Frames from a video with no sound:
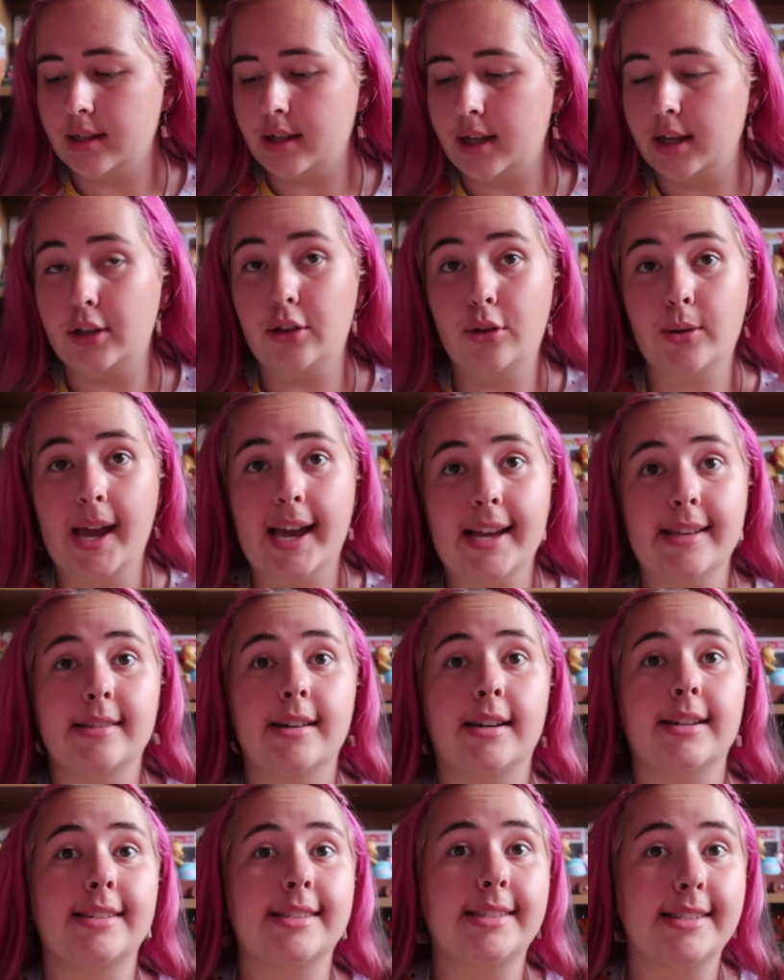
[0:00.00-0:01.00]
UK
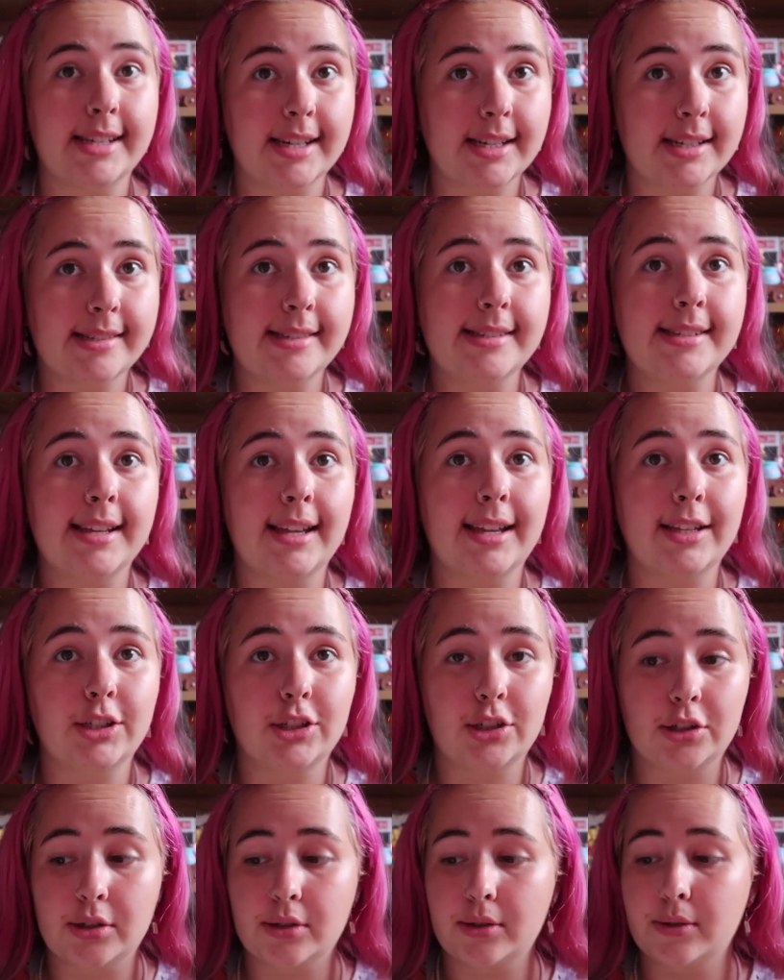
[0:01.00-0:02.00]
size 6 in
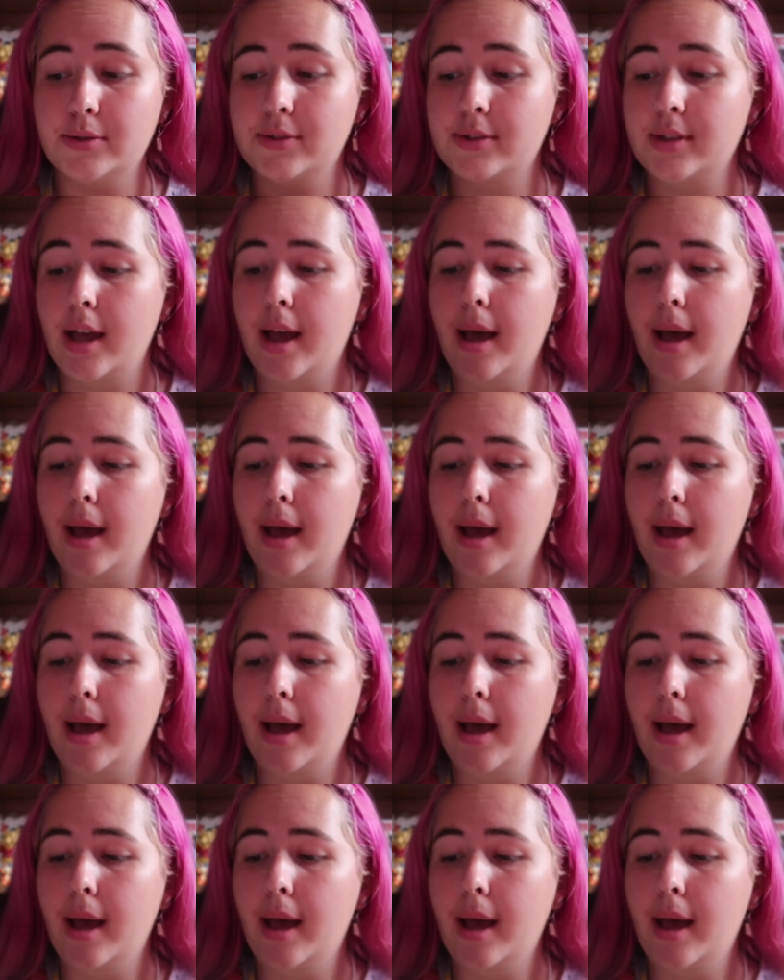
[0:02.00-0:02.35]
shoes,